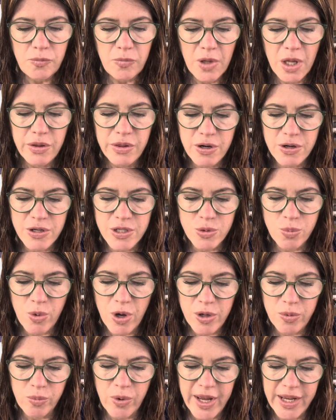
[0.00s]
There is
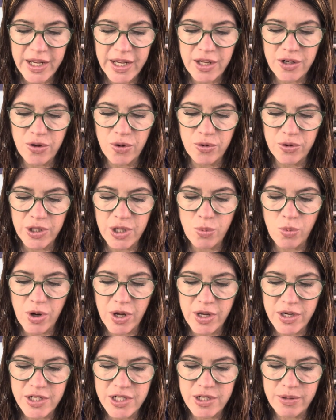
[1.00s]
one way and only
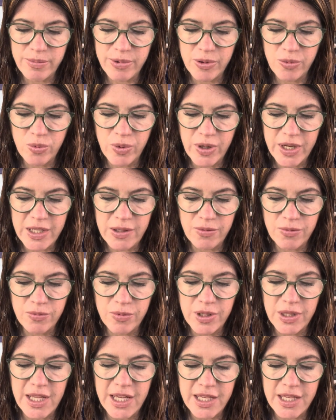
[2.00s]
one to be
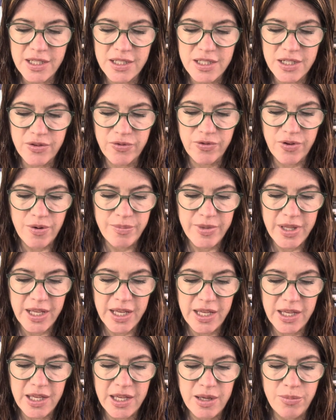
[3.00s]
released from
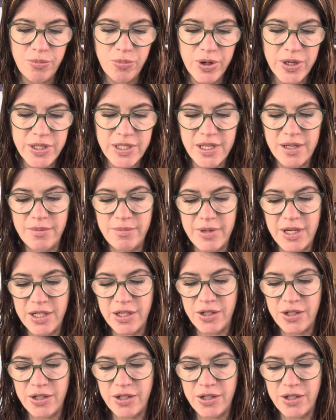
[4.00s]
the imprisonment